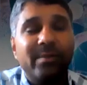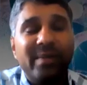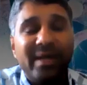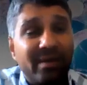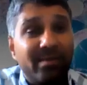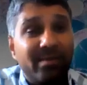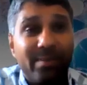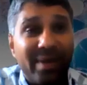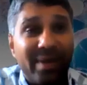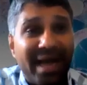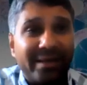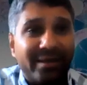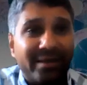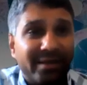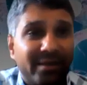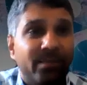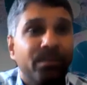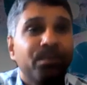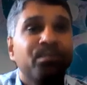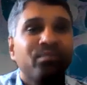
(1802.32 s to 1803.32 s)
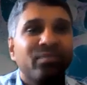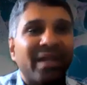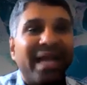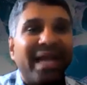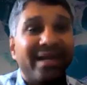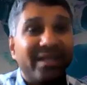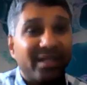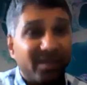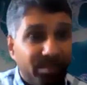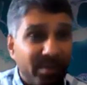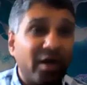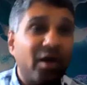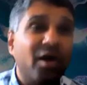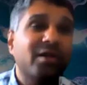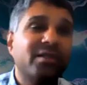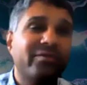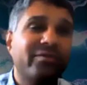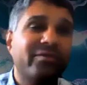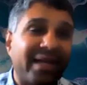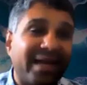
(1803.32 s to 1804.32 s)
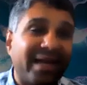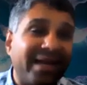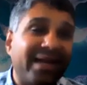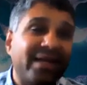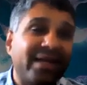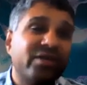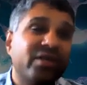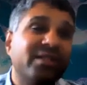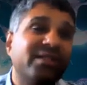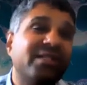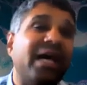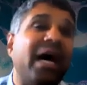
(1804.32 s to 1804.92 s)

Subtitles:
be impacted. And it's because of the connections,